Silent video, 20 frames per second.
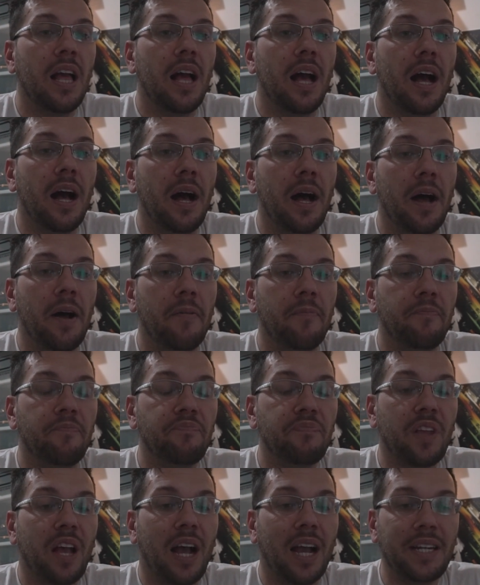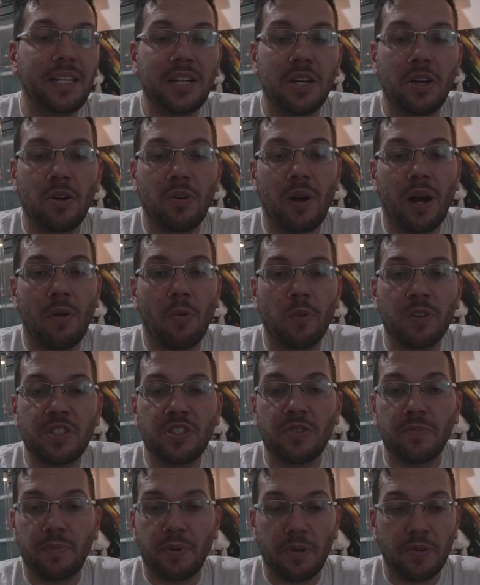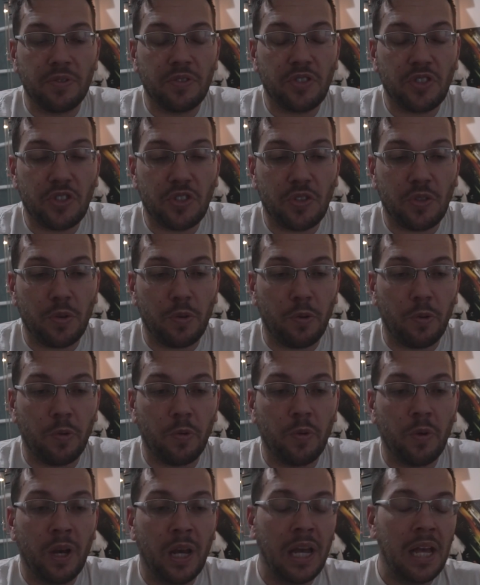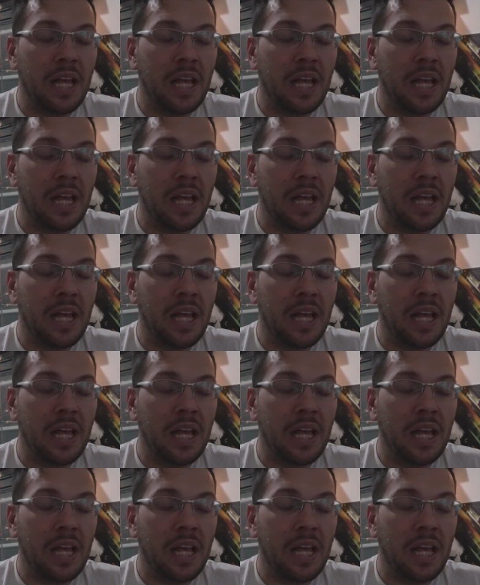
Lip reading: I know I was supposed to